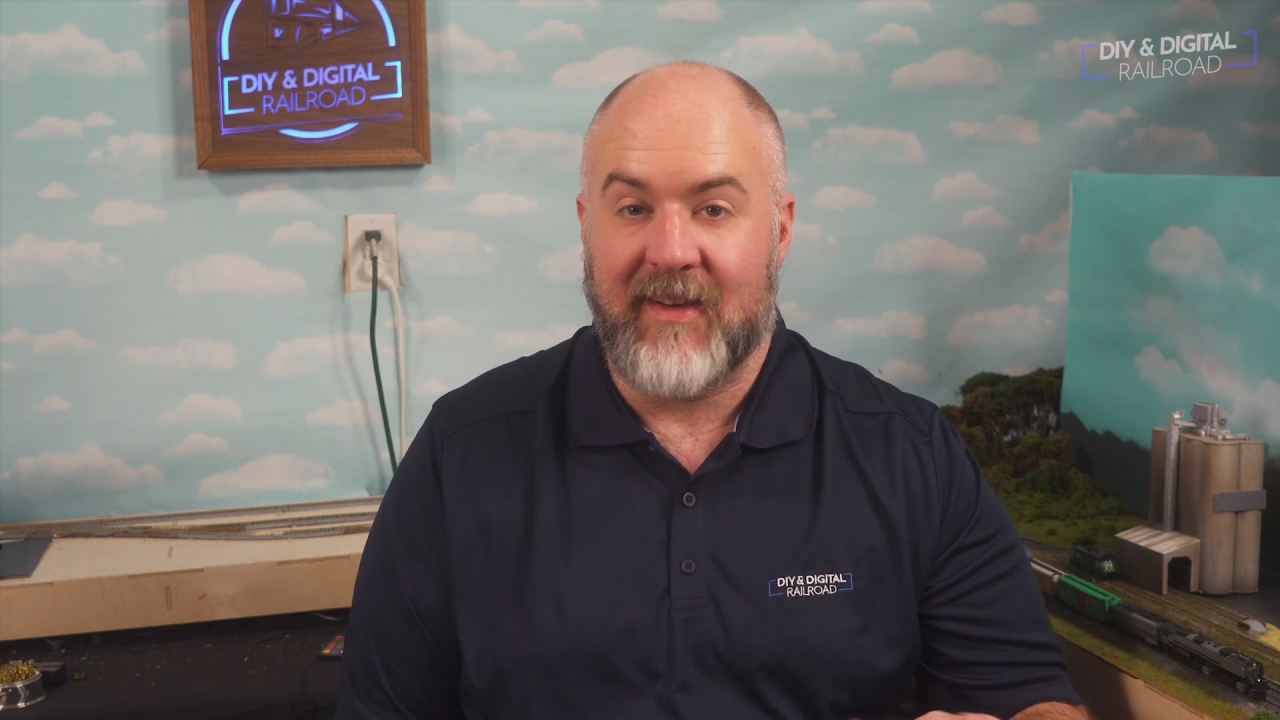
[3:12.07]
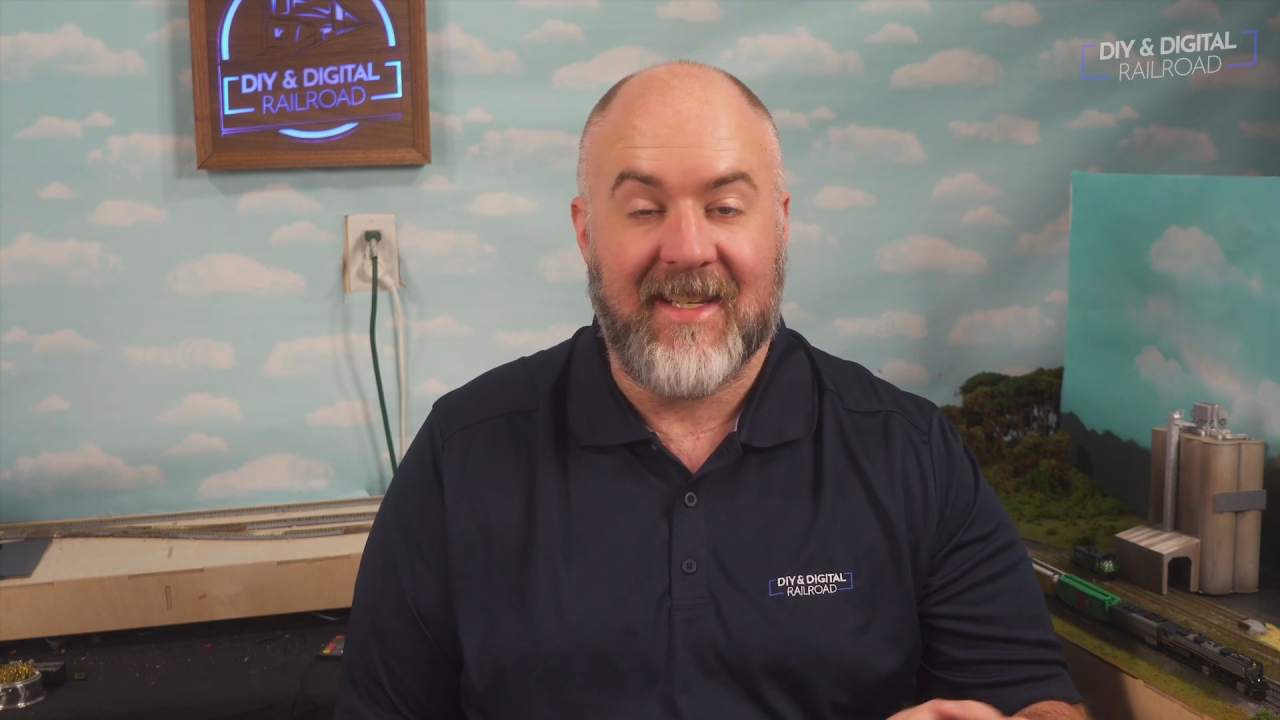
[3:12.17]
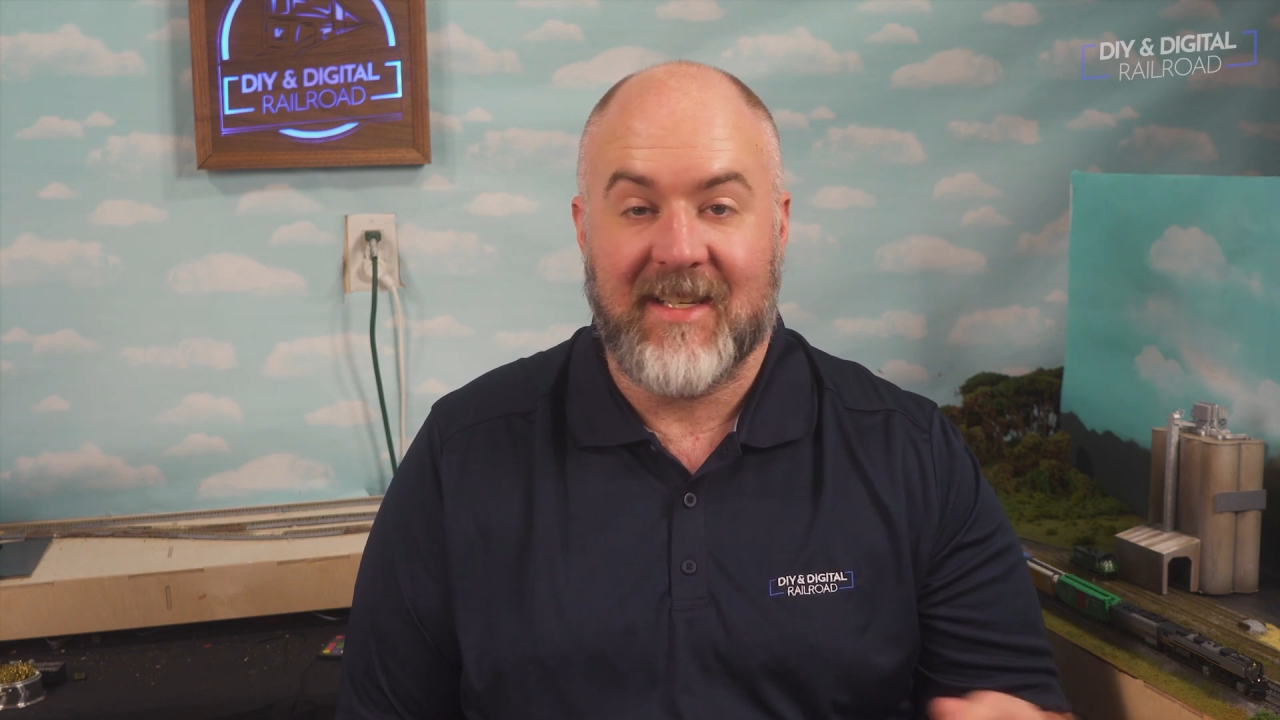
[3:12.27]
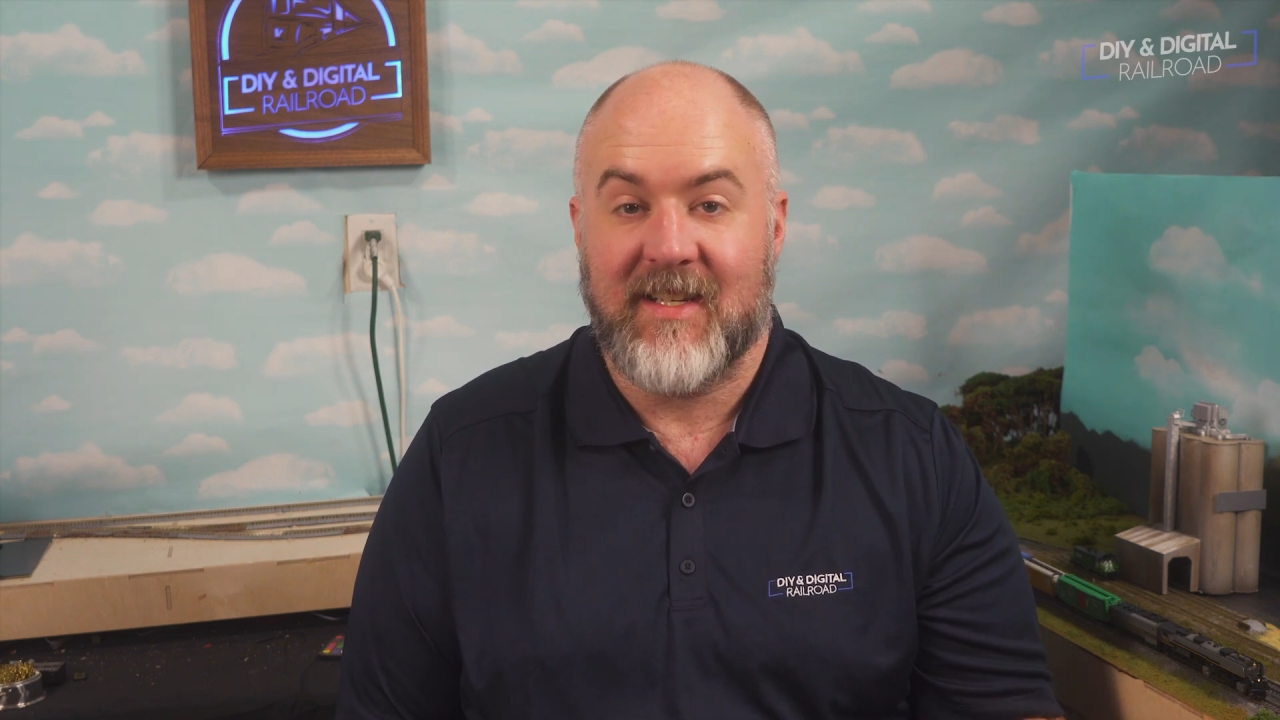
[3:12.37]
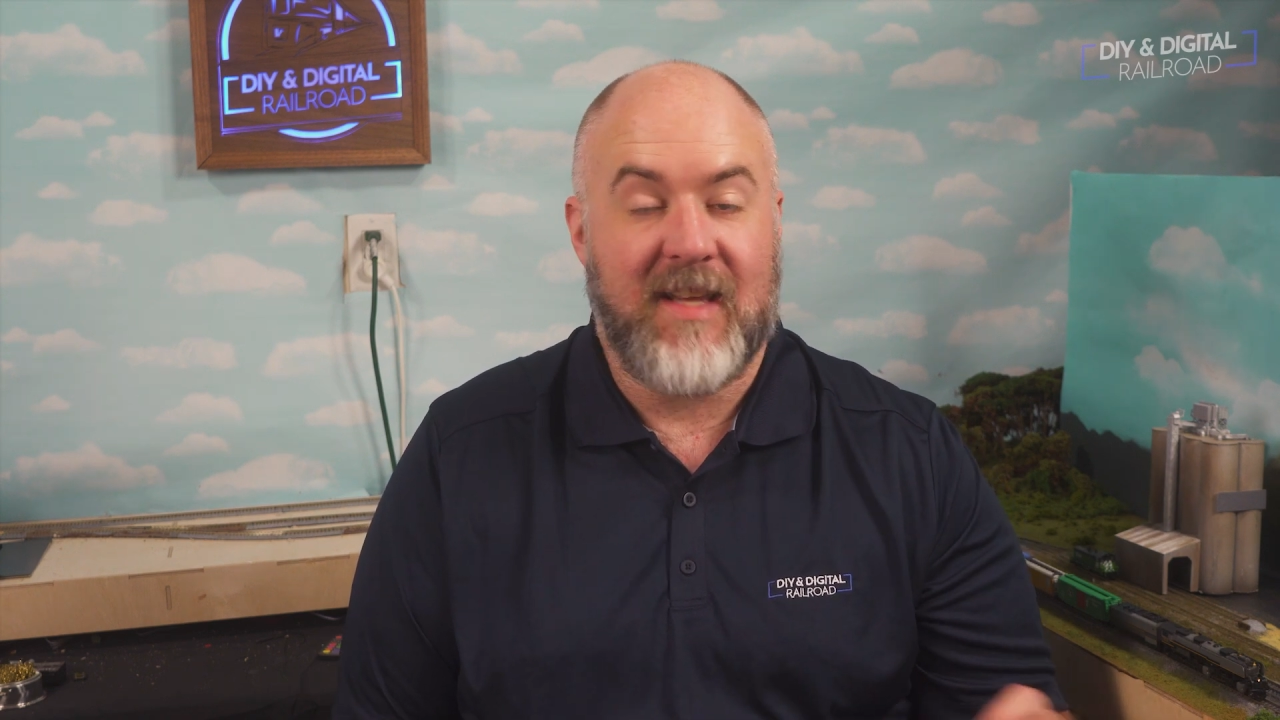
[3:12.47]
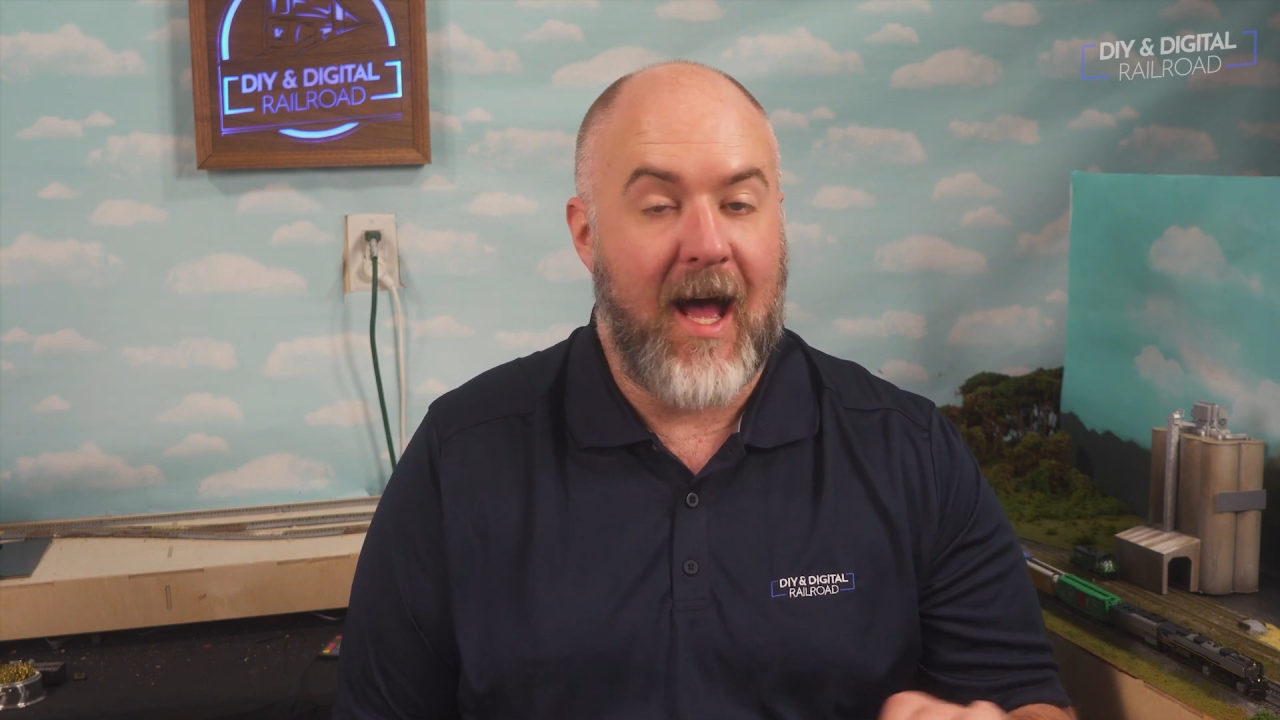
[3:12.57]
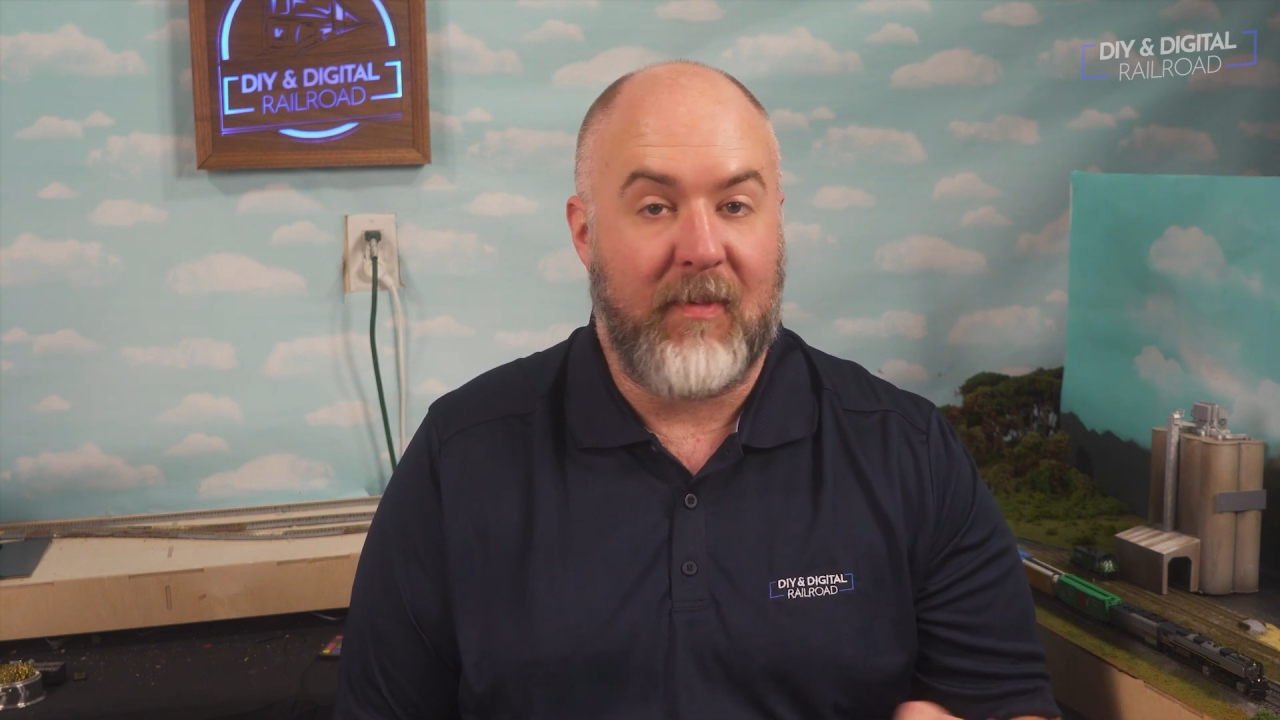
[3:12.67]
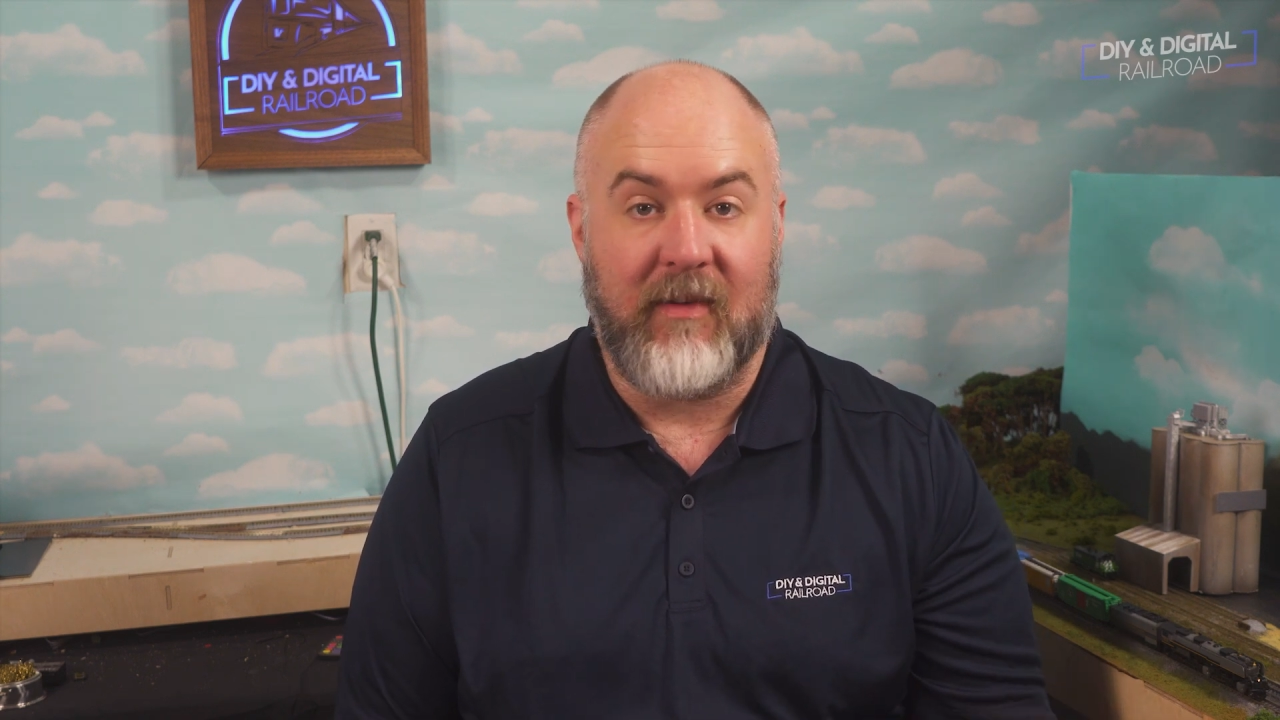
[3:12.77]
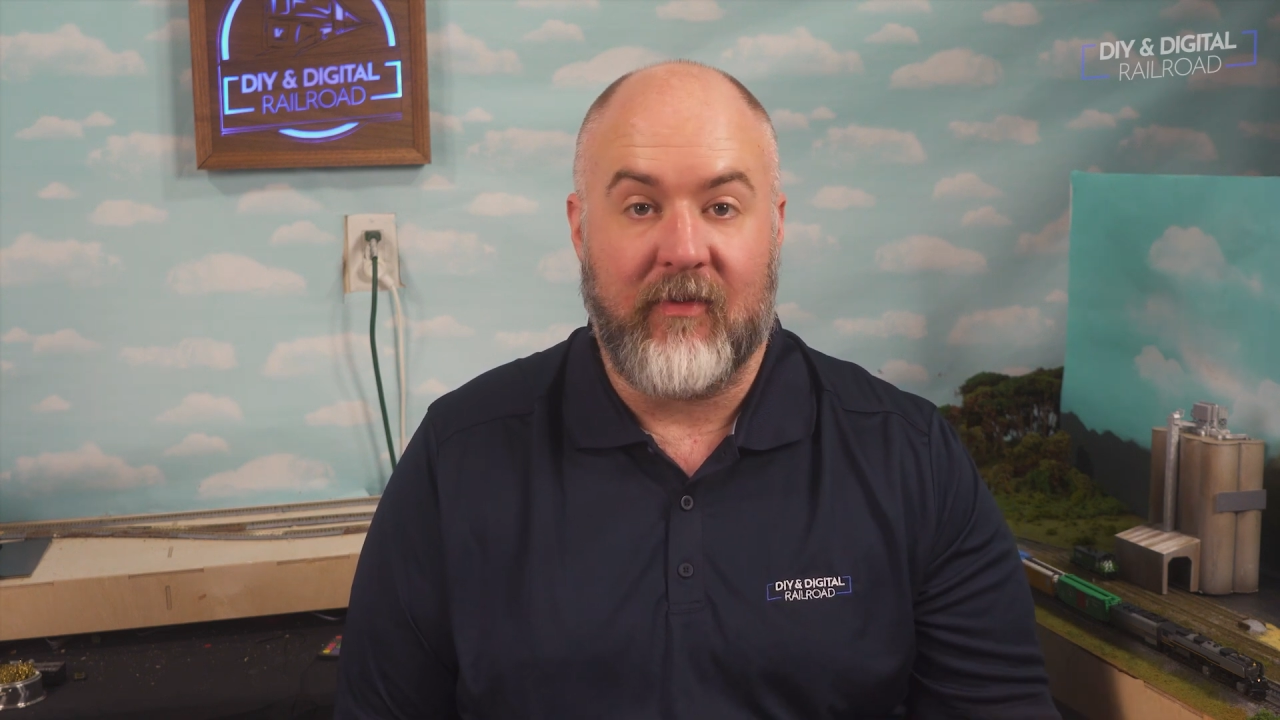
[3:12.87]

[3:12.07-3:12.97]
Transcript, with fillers: it isn't just hopping